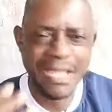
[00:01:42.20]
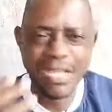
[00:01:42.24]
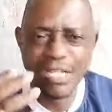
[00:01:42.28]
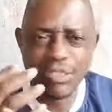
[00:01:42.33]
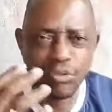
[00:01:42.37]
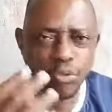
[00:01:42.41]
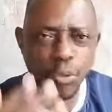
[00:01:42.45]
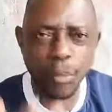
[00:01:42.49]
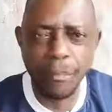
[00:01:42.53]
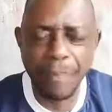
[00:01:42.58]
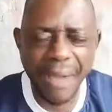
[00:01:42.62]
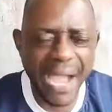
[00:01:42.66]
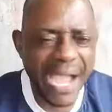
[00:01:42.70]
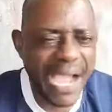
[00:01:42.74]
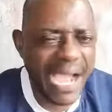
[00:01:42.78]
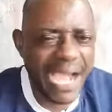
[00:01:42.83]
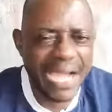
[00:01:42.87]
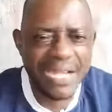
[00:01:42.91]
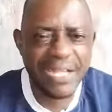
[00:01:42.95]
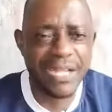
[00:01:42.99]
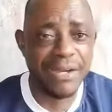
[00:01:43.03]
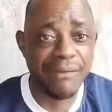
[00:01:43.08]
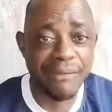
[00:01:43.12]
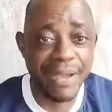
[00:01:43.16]
Dubai
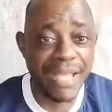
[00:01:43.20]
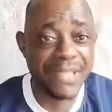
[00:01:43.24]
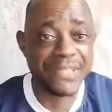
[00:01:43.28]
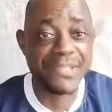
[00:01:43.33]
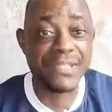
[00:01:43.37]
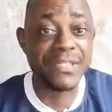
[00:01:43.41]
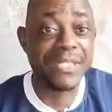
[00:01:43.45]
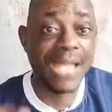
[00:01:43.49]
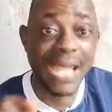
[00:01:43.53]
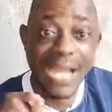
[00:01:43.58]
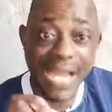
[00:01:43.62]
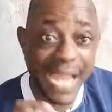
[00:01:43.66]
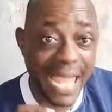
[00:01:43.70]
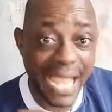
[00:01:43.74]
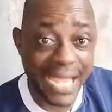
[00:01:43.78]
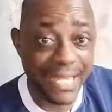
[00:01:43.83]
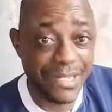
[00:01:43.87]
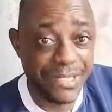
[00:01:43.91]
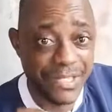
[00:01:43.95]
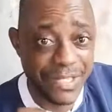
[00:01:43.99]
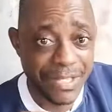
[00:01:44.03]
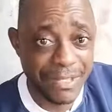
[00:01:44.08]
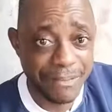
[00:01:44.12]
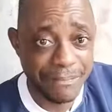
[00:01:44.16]
and the rest, now
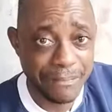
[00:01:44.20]
light.